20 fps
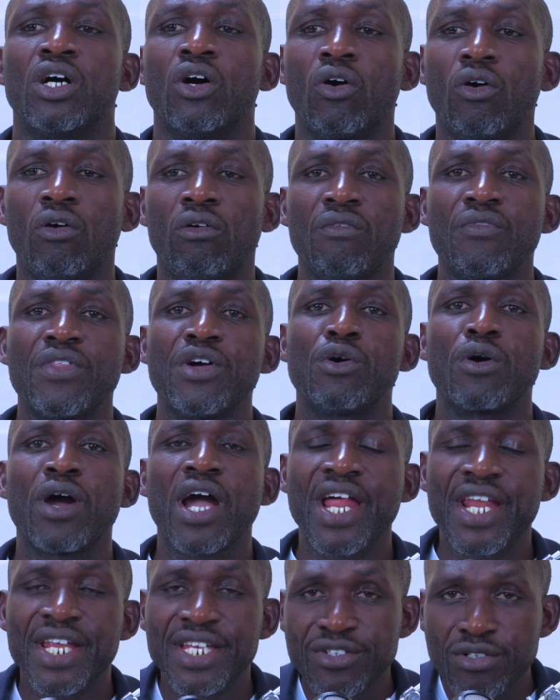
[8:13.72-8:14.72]
of the
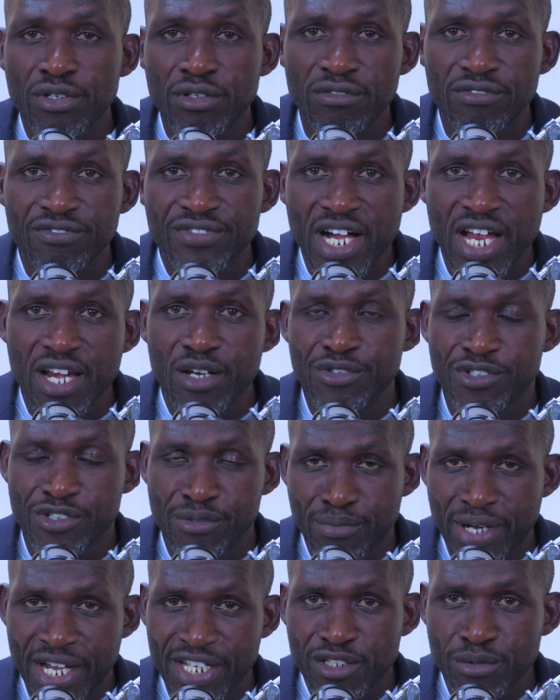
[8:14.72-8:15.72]
organizational values
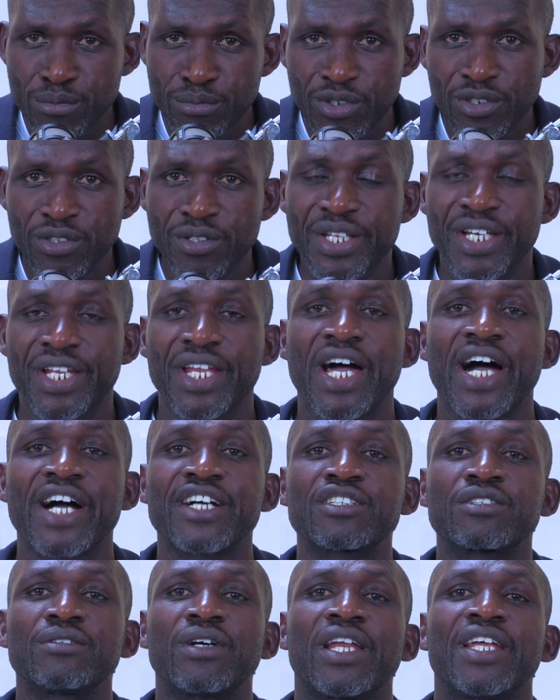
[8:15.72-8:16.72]
much more than
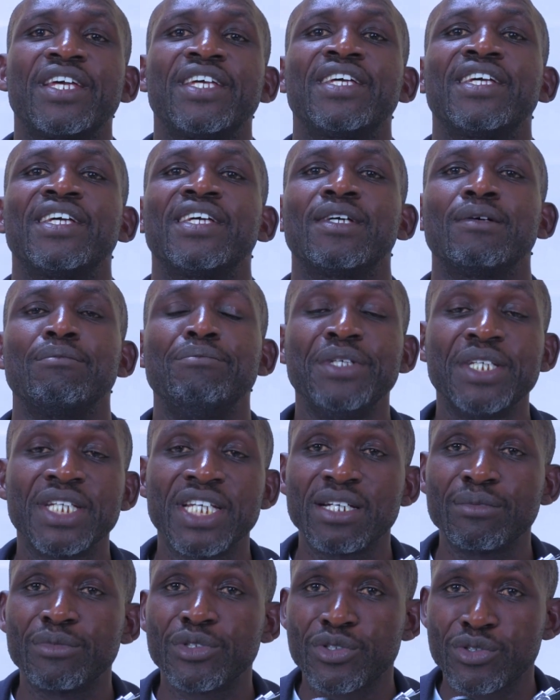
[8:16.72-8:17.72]
actually being
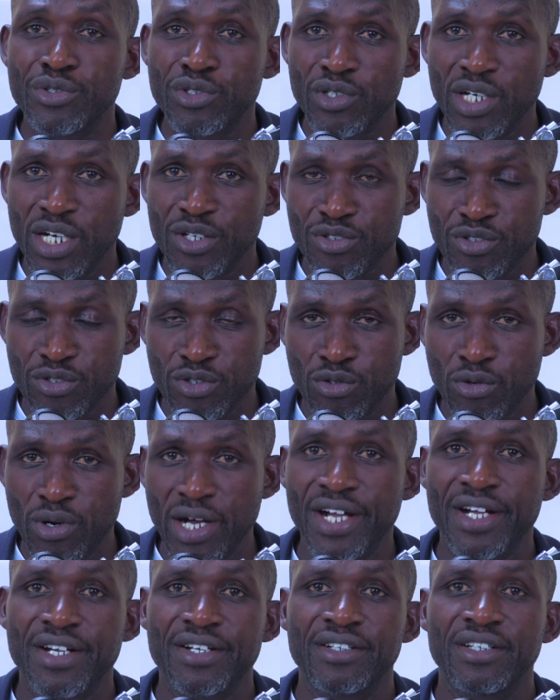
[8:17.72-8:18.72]
able to know how to do
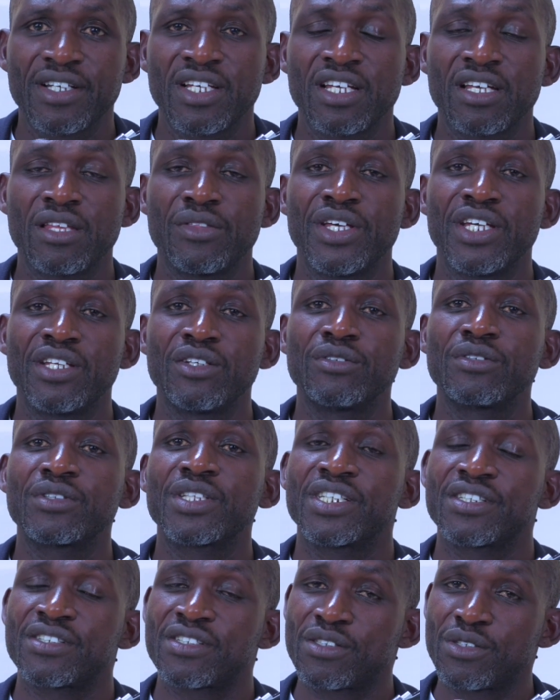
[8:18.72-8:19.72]
work. They know
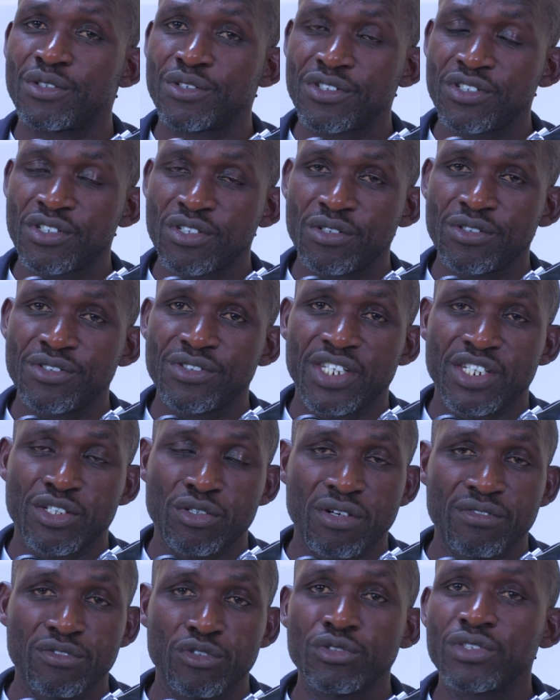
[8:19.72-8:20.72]
that those shows that you
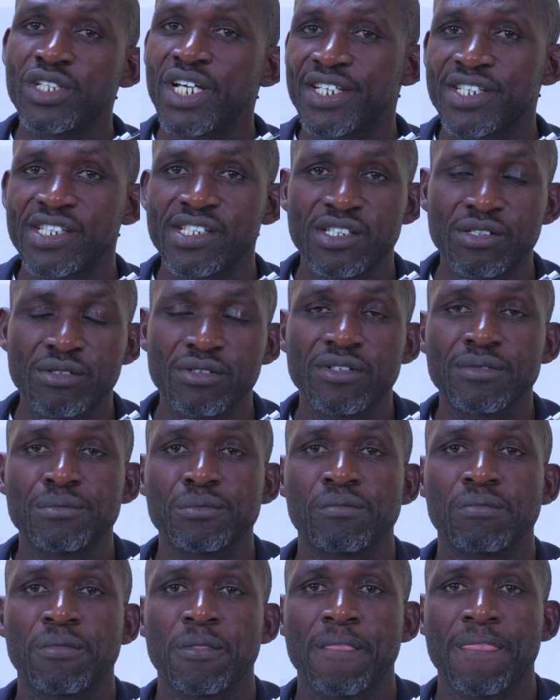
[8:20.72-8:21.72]
have good attitude,
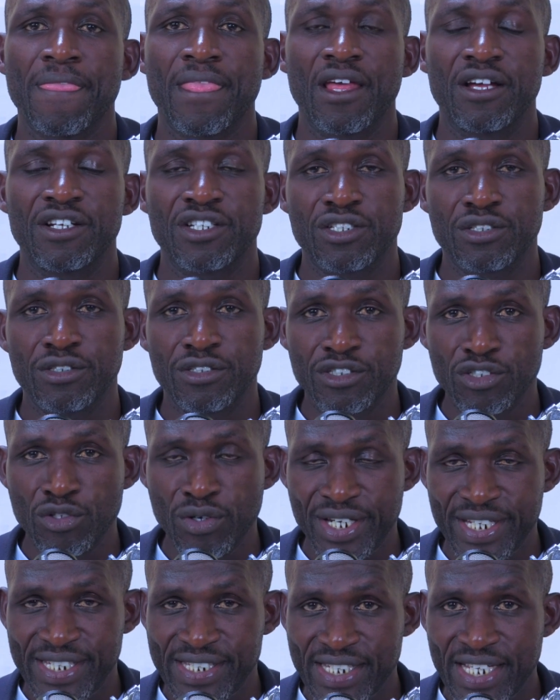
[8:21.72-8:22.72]
shows you
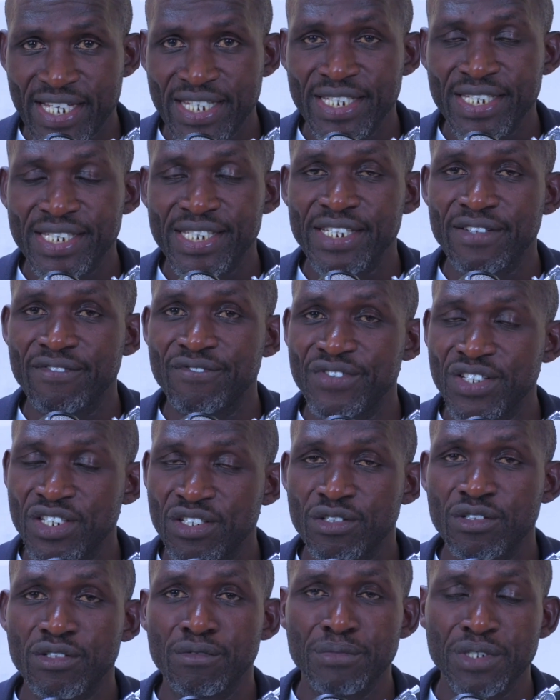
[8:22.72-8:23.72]
understand the
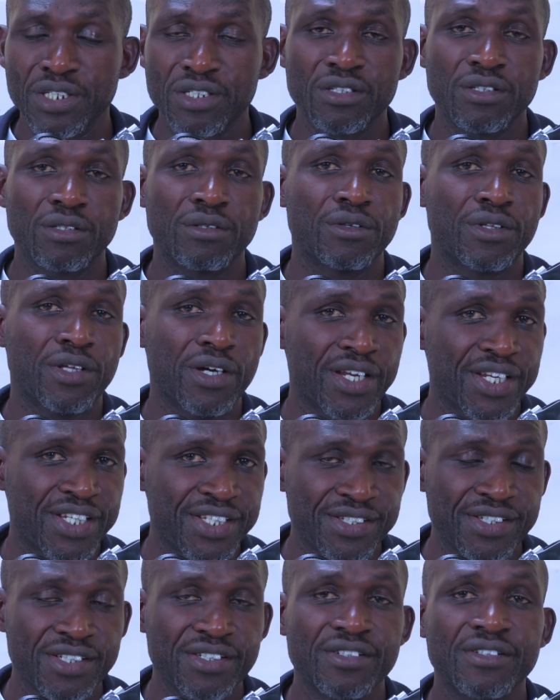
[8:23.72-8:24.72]
vision, mission of the
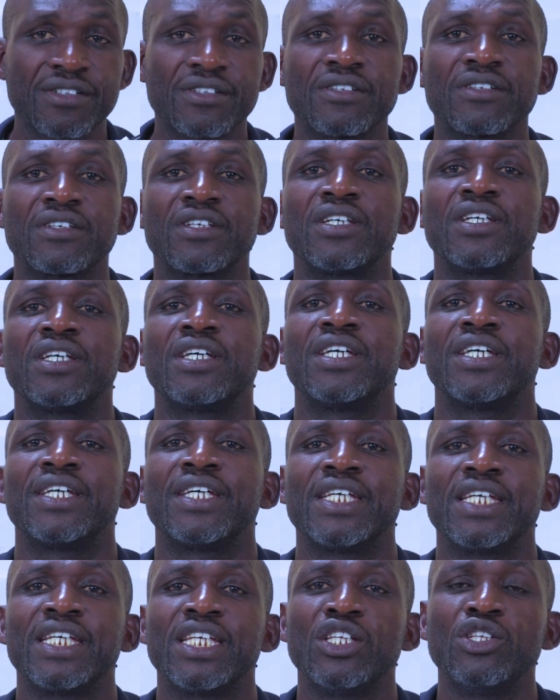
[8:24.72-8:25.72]
organization.
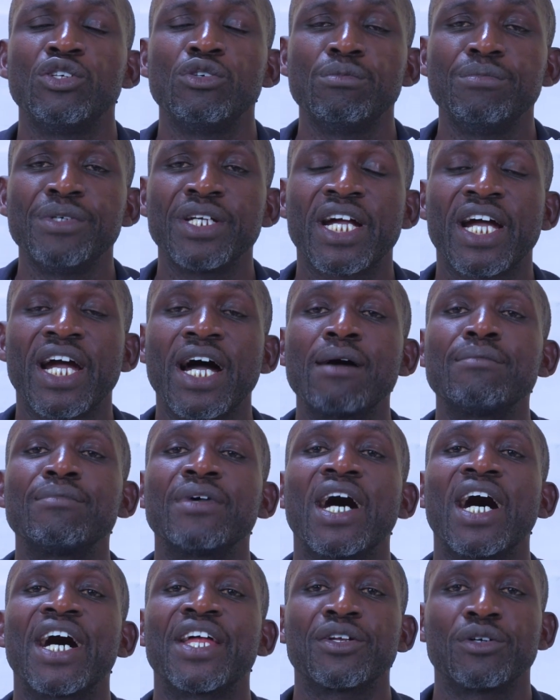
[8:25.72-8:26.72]
You become
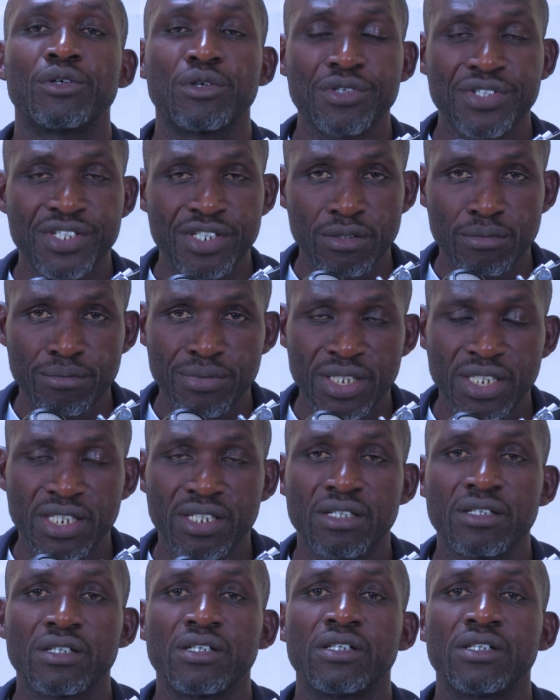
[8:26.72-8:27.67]
an OCB,